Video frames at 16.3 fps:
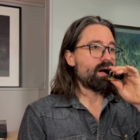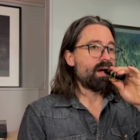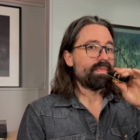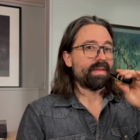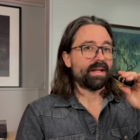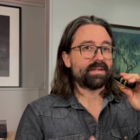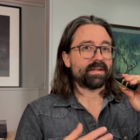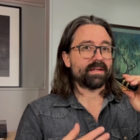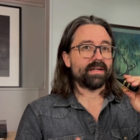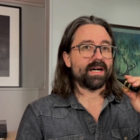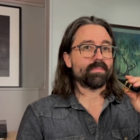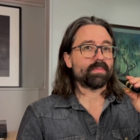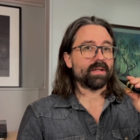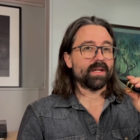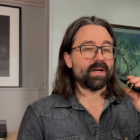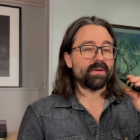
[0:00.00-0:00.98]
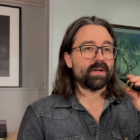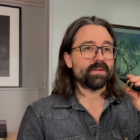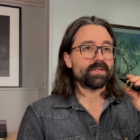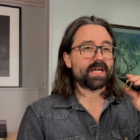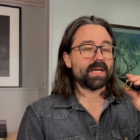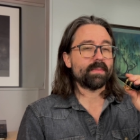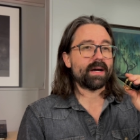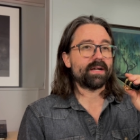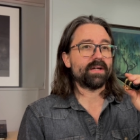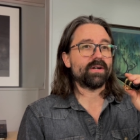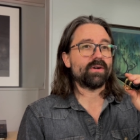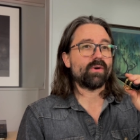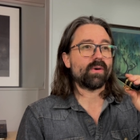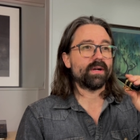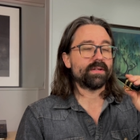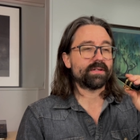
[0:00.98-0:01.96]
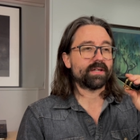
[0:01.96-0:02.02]
that's going to help the low notes come out of your
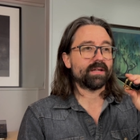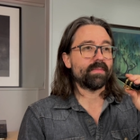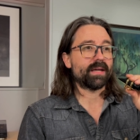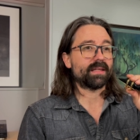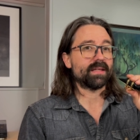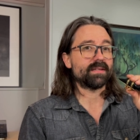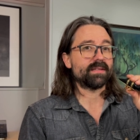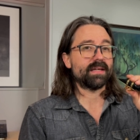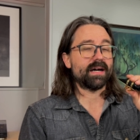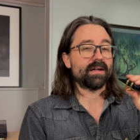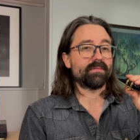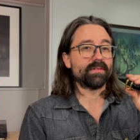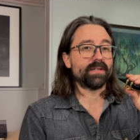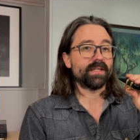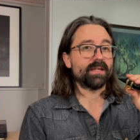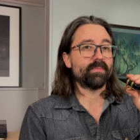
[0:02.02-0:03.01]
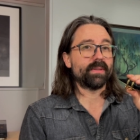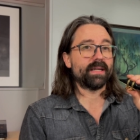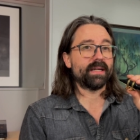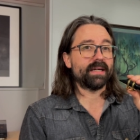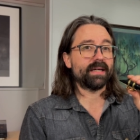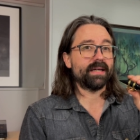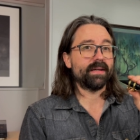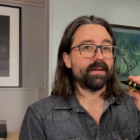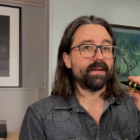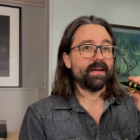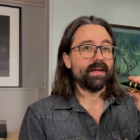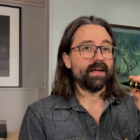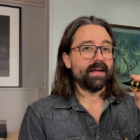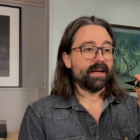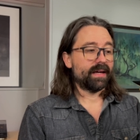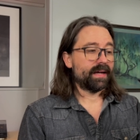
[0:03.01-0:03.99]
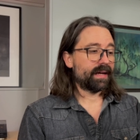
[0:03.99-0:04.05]
horn. It's going to make the sound really big,
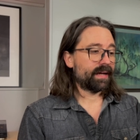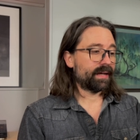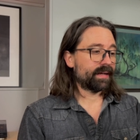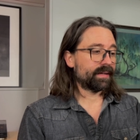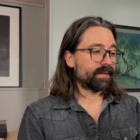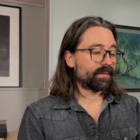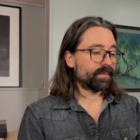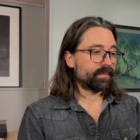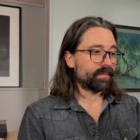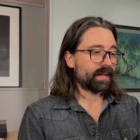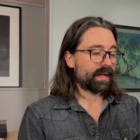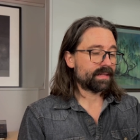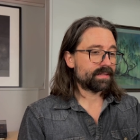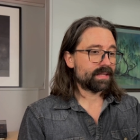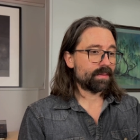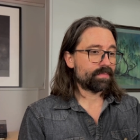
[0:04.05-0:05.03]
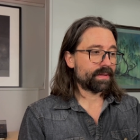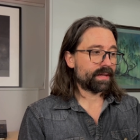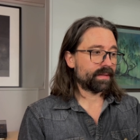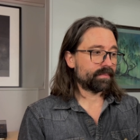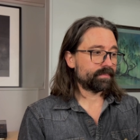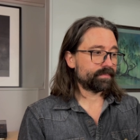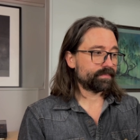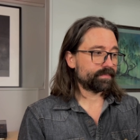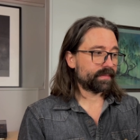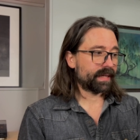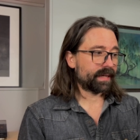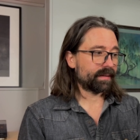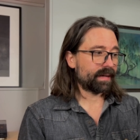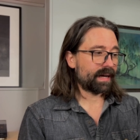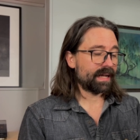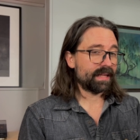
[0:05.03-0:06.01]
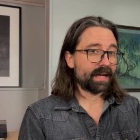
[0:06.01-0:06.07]
and that's something that
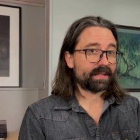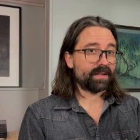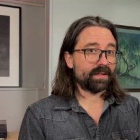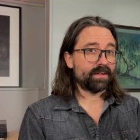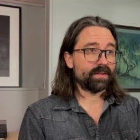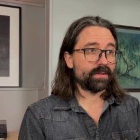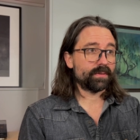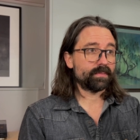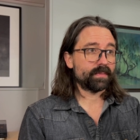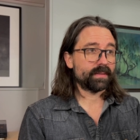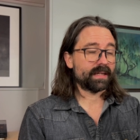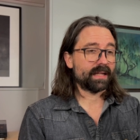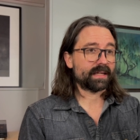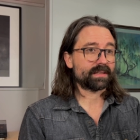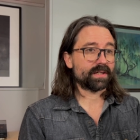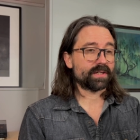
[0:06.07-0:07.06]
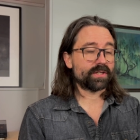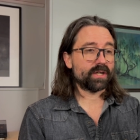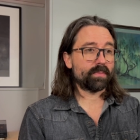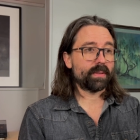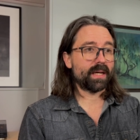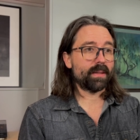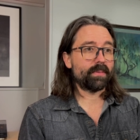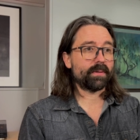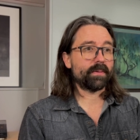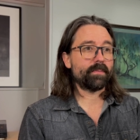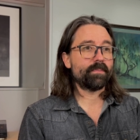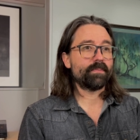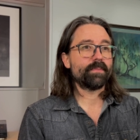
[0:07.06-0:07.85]
I like to do and I like to show people.